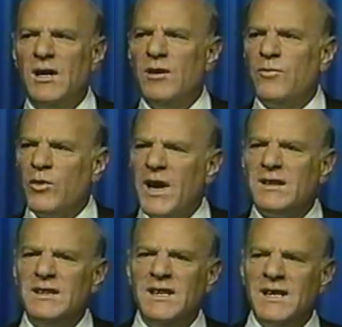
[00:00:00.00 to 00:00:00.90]

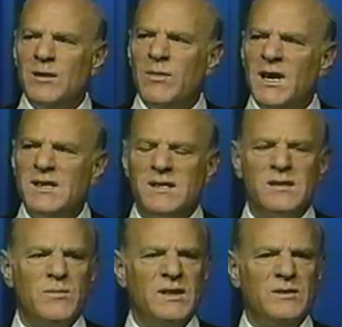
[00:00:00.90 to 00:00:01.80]
Frankly, it
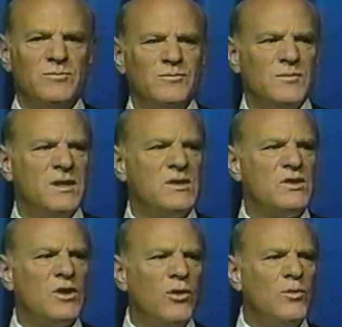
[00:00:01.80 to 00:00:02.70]
amazes me that
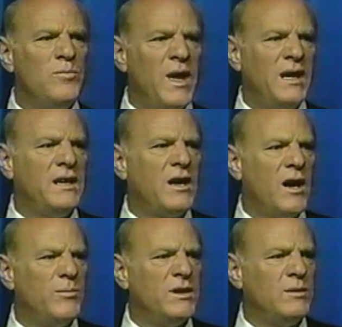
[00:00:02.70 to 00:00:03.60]
so many
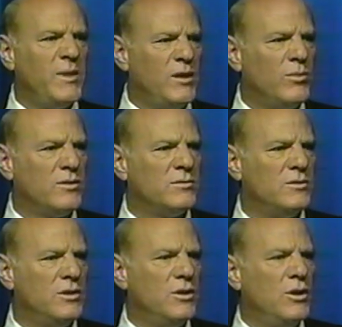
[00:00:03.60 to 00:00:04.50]
competent people
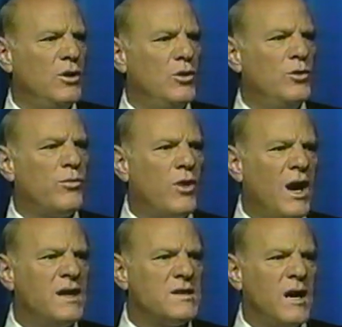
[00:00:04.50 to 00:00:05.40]
who
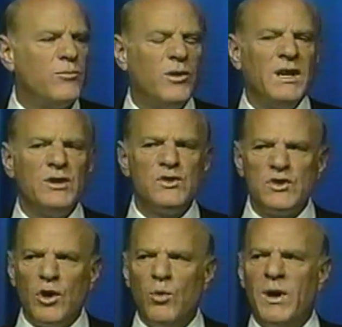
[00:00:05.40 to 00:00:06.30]
prize operating
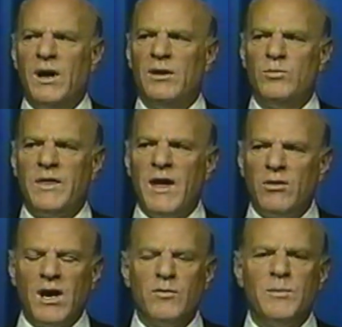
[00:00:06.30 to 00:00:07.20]
so well without
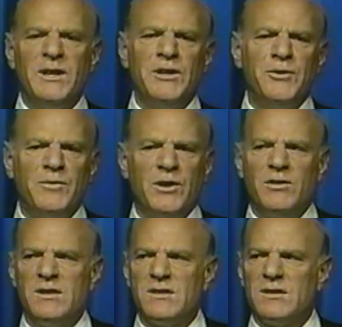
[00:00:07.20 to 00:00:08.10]
government
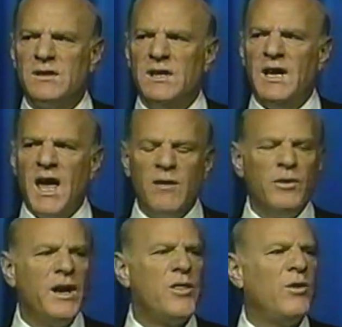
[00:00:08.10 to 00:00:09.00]
interference in
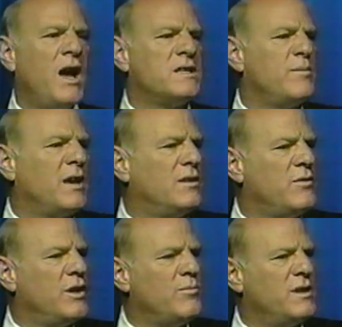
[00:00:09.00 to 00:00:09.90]
every other aspect of
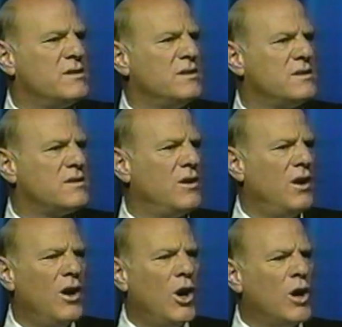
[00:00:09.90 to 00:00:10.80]
their business
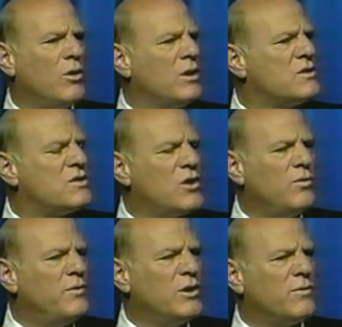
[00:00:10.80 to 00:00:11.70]
are all so
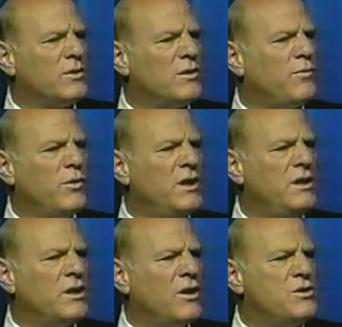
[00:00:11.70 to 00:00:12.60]
fearful of freely
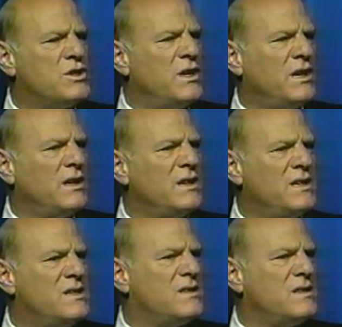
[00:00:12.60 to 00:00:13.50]
negotiating
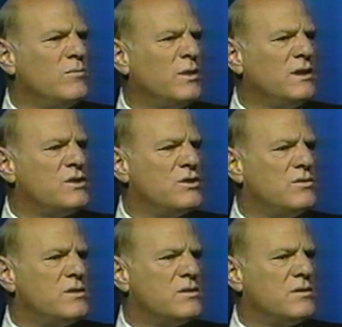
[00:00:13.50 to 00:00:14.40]
these simple
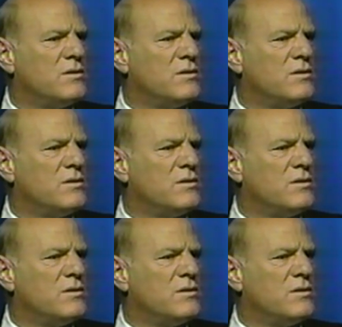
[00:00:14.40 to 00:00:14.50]
issues.